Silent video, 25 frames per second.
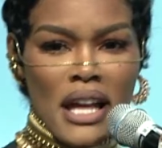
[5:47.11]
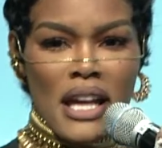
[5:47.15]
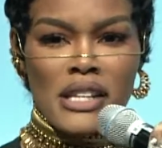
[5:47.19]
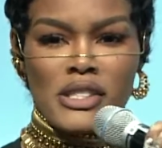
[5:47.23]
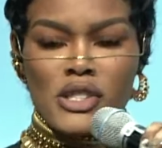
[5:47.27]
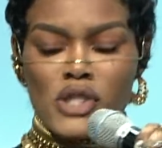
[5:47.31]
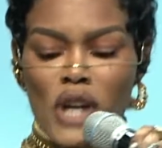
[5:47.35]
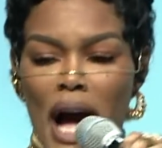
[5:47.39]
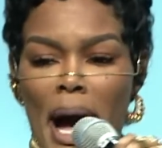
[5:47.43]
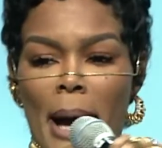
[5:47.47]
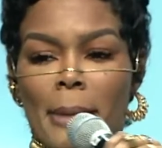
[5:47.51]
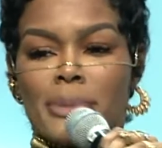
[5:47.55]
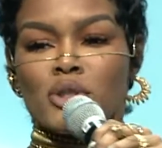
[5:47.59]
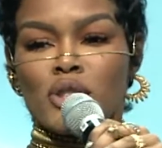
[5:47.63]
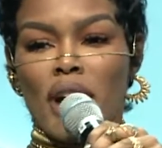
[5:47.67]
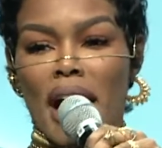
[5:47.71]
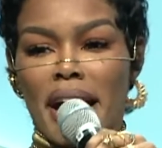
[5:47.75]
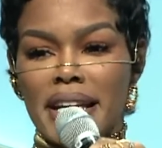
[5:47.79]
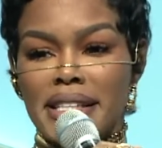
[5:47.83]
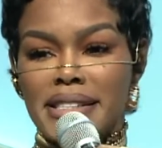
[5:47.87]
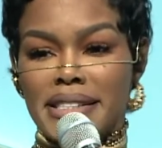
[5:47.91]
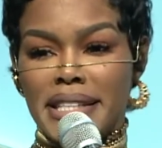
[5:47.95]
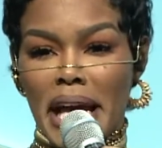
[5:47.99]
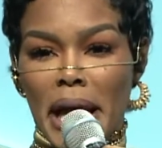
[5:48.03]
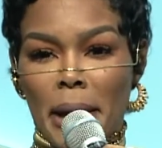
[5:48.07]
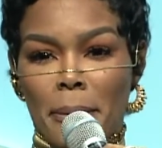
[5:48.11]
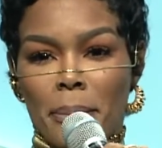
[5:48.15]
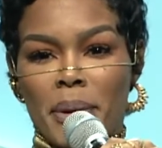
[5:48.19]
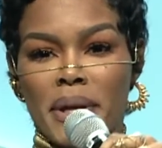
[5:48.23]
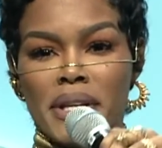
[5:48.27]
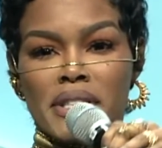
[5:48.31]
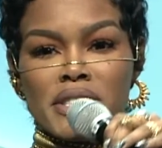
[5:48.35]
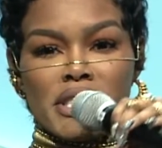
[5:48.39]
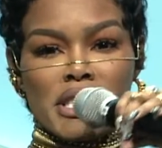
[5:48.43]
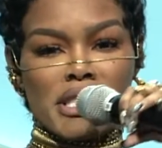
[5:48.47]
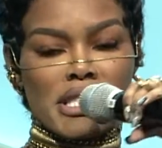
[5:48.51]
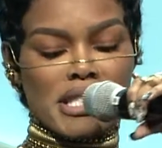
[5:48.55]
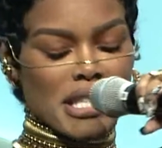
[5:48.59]
So I'm trying to take
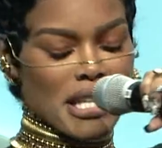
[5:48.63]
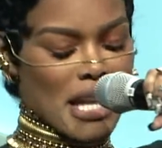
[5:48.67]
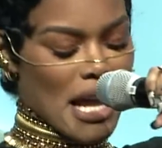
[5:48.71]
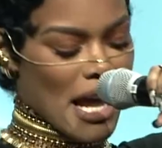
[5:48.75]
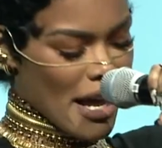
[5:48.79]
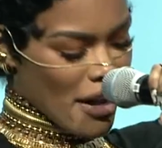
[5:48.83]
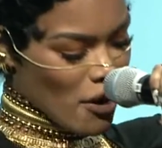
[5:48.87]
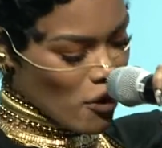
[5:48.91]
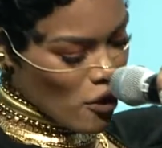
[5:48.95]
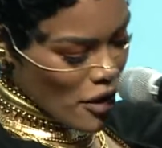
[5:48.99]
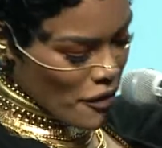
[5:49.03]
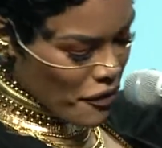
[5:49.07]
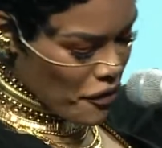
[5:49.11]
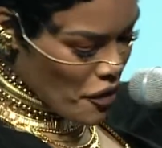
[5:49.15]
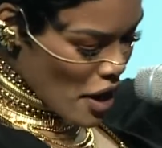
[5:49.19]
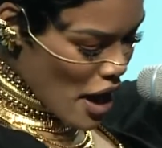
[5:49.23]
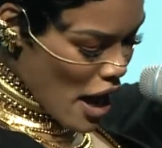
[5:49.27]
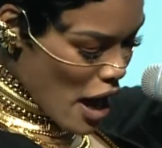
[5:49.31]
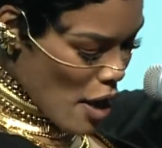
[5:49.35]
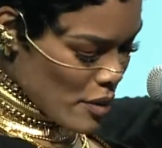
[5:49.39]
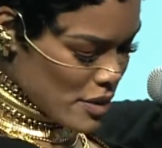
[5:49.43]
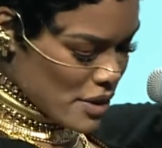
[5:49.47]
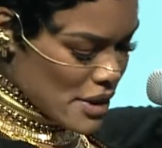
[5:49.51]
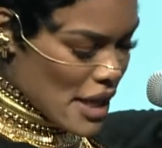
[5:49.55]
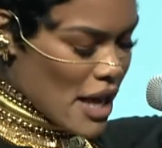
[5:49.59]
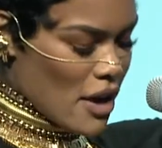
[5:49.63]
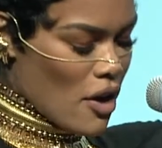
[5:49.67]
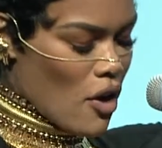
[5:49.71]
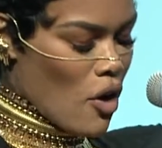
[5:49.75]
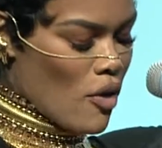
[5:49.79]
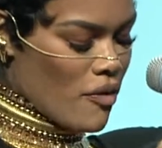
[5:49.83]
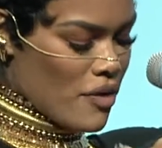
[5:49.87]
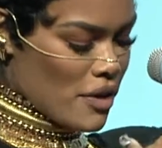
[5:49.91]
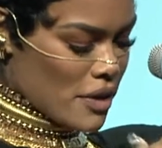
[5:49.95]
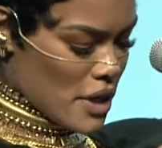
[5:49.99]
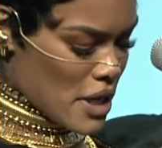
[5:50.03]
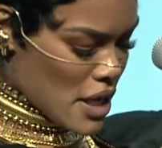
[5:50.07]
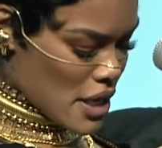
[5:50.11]
pictures, and I ain't going front. I was like
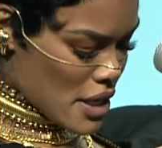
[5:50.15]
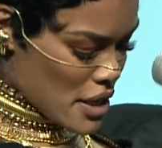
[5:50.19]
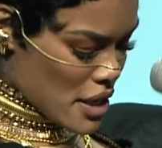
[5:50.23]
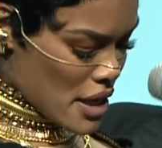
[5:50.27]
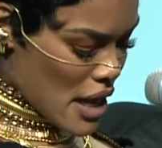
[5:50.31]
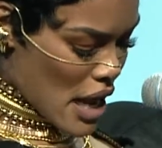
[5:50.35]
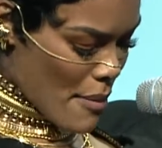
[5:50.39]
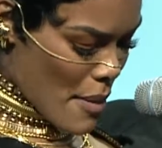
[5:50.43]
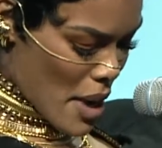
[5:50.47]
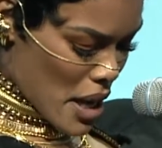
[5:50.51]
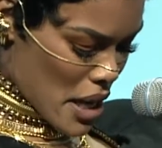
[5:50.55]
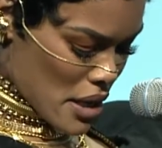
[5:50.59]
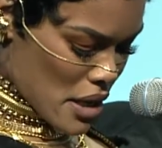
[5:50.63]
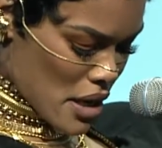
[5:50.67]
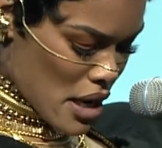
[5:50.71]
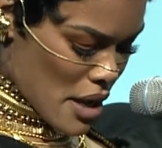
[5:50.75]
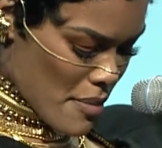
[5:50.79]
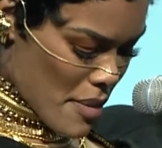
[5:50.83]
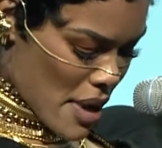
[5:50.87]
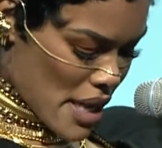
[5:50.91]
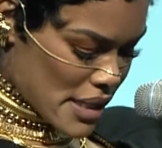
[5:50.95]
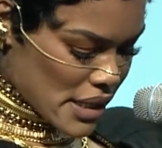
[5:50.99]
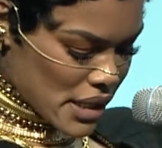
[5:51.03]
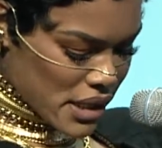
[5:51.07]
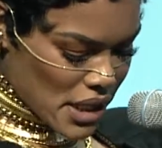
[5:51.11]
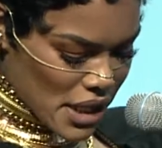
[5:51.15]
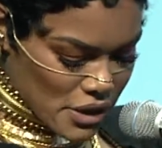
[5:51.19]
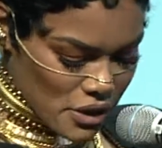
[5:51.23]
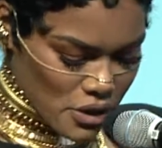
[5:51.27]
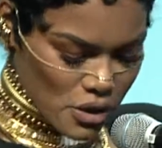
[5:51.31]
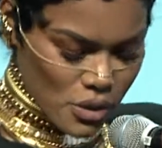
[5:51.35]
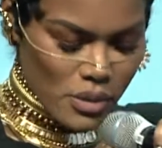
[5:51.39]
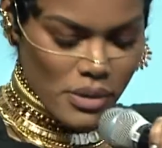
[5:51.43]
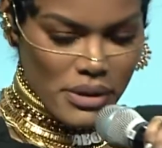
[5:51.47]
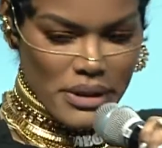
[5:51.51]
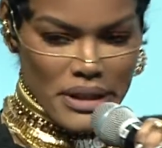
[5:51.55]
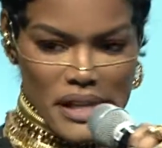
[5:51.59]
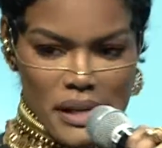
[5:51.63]
overthinking that I might have cut my slit
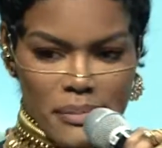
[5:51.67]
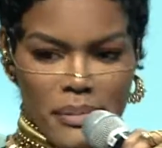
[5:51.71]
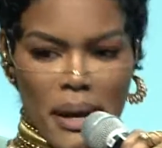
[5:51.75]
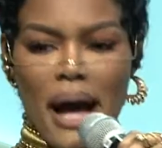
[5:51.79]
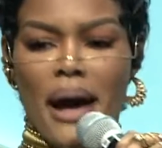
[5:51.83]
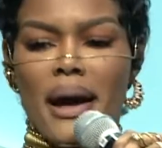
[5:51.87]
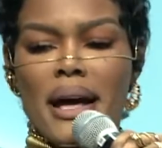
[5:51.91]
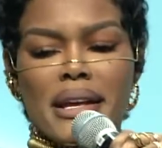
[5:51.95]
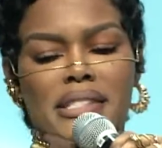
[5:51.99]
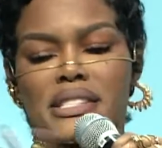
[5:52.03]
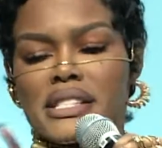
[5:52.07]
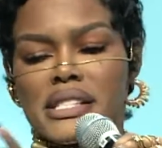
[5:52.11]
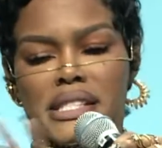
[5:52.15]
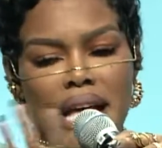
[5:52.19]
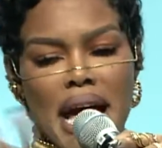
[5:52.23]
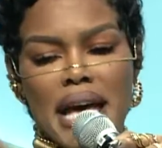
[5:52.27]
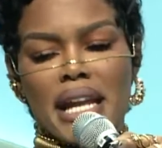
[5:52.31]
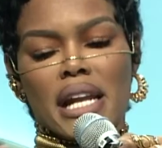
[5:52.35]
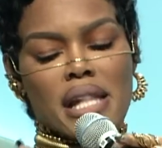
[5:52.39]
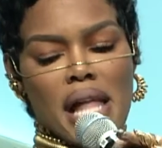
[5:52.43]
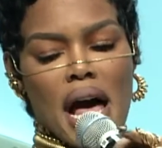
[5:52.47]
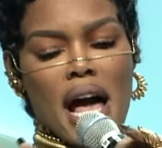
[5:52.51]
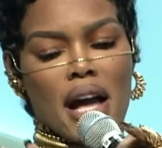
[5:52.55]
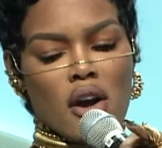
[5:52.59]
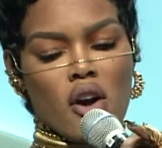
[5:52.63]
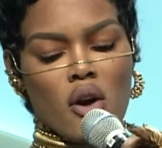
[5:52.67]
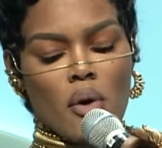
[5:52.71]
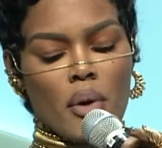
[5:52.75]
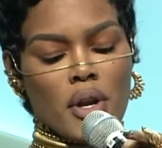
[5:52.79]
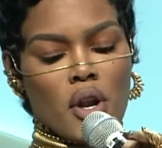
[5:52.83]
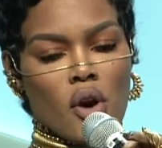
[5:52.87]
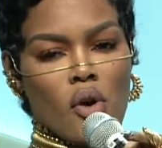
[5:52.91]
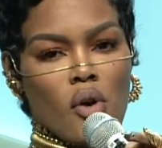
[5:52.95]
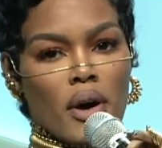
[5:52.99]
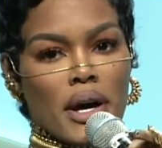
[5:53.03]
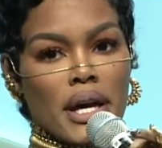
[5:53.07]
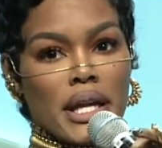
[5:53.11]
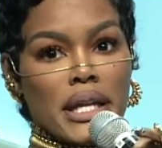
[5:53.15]
too deep. I just had a lot going
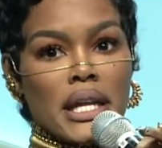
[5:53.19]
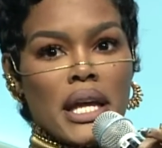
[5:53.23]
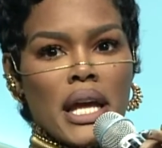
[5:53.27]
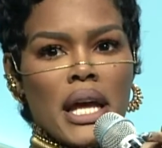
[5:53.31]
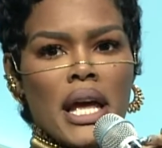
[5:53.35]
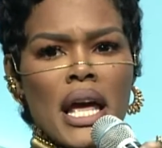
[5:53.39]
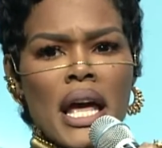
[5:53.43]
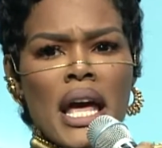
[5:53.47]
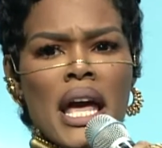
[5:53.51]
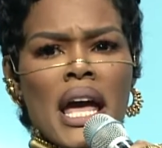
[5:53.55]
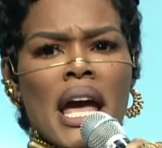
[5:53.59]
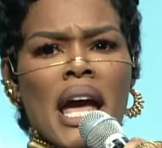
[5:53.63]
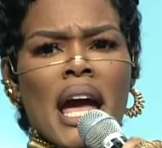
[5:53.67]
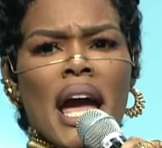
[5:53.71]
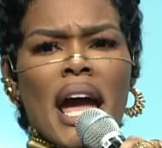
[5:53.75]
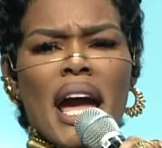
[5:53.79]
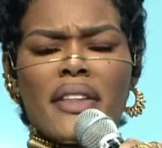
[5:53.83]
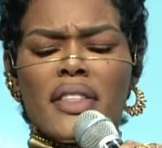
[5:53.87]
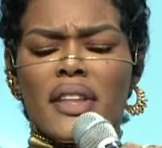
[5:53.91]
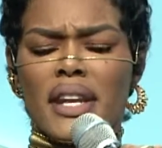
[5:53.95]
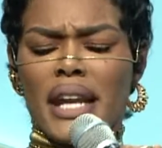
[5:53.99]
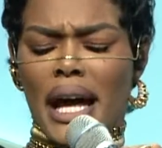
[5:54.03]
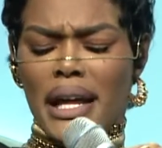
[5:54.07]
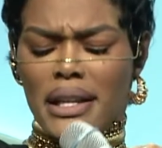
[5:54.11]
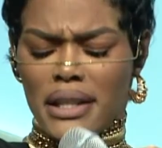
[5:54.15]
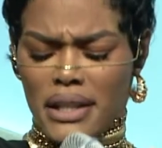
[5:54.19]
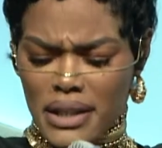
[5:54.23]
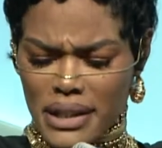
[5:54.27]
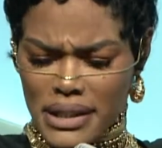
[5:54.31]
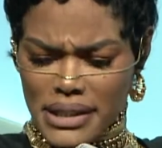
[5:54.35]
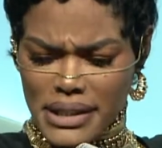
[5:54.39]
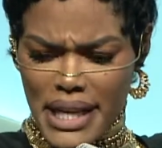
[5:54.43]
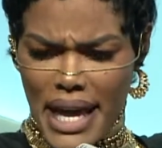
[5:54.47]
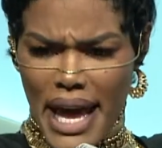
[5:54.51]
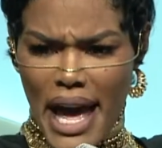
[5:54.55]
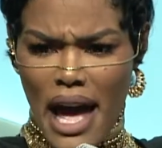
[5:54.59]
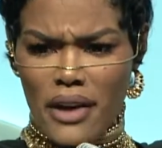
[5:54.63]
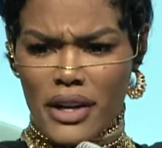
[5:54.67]
on. And then I
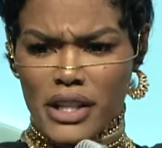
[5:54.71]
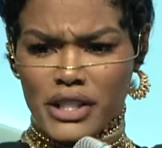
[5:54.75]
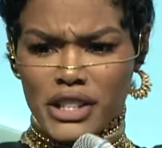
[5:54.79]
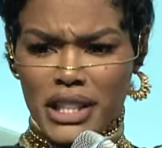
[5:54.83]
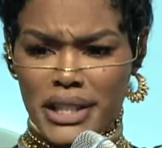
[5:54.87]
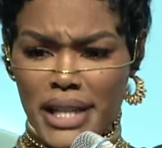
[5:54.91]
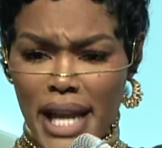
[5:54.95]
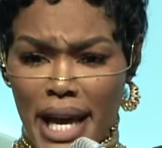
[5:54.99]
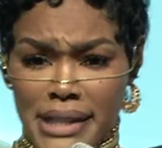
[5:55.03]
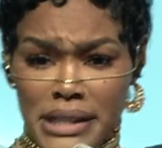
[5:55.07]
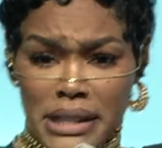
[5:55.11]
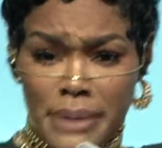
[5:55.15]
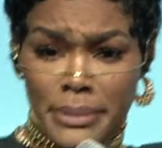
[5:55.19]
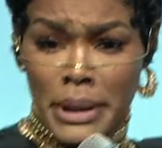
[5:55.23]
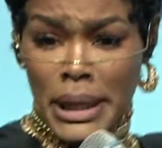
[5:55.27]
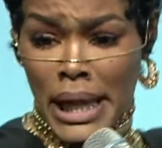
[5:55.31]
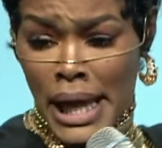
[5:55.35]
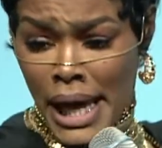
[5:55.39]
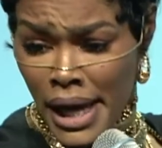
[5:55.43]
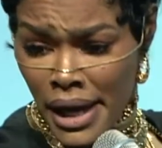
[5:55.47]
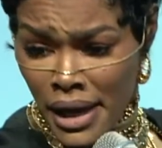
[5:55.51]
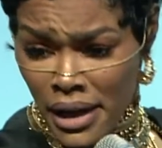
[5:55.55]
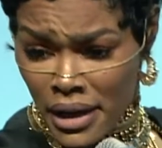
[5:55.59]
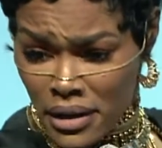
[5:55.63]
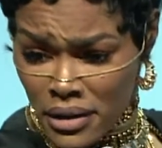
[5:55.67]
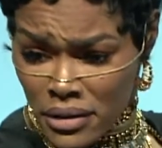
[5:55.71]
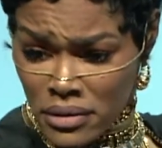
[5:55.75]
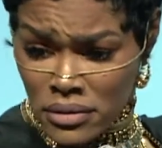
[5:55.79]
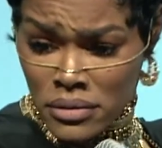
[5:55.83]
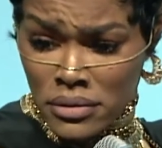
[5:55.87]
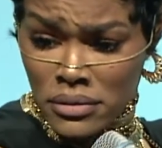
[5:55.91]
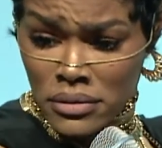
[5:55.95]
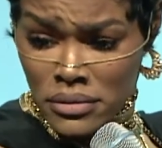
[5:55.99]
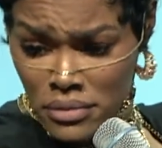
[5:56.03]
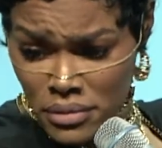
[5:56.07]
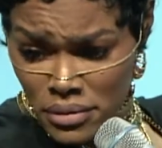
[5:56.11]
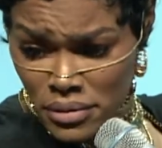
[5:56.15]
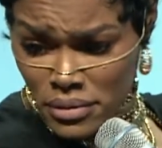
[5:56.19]
looked down, and she next to me
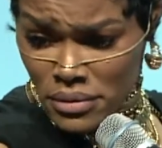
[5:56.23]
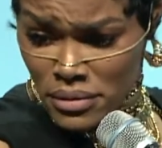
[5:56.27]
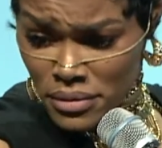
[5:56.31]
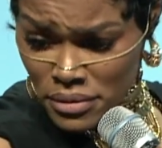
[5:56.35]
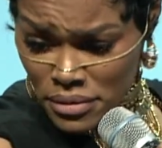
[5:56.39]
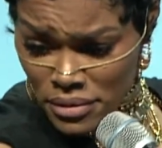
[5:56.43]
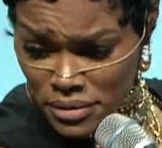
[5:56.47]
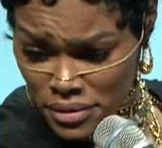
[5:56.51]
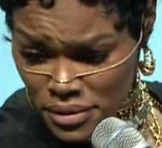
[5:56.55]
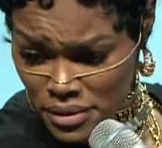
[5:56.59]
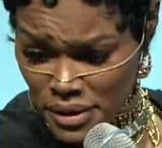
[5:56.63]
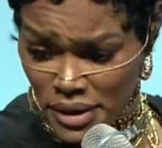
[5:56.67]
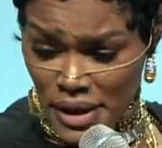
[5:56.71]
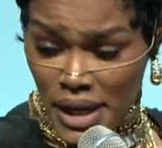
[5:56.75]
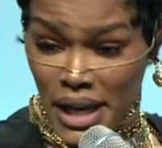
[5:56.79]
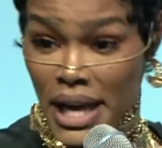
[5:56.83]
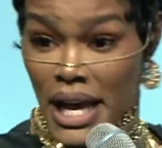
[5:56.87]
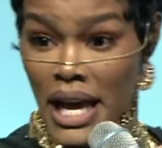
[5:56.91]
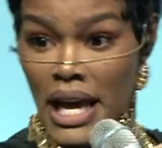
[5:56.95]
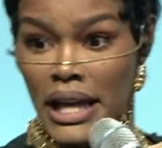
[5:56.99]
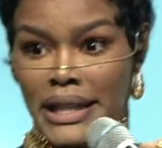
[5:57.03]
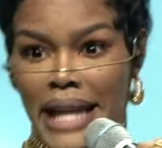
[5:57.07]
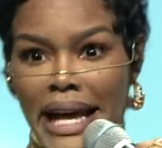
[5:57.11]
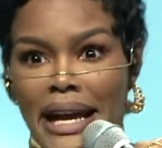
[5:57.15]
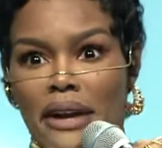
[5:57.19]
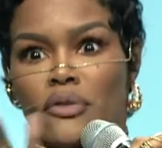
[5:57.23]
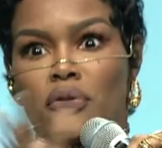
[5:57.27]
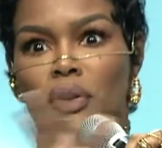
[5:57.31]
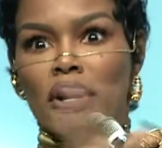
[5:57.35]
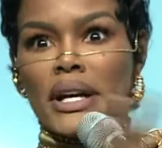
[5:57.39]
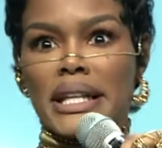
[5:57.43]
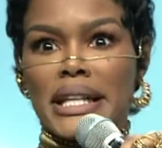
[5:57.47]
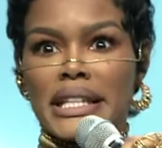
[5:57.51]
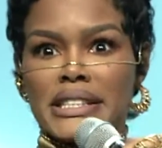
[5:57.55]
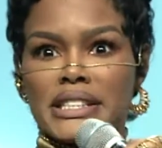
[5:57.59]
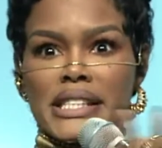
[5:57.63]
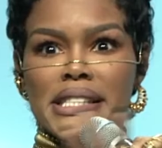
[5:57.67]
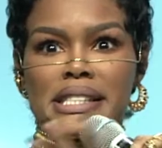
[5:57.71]
like
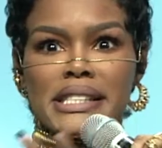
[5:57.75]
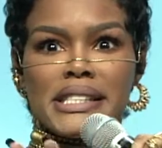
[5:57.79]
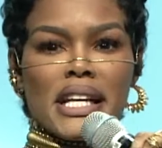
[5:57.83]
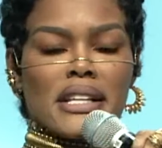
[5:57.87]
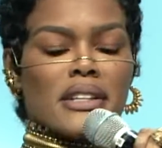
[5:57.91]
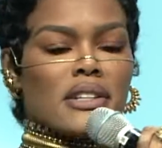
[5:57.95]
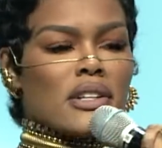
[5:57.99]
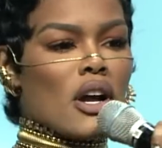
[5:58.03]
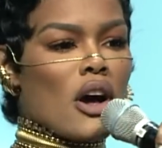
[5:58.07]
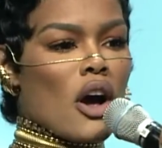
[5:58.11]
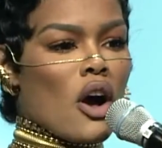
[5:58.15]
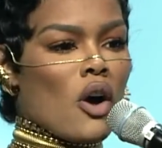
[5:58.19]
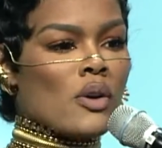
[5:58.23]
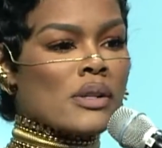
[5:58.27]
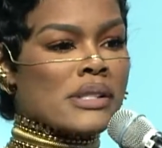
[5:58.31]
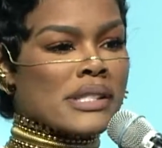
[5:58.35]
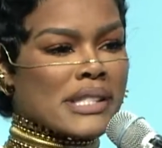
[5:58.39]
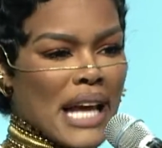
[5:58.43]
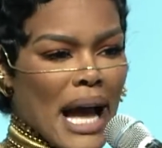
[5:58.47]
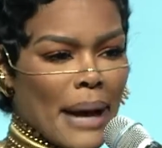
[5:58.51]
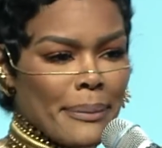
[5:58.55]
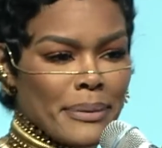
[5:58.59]
really just still in the whole scene.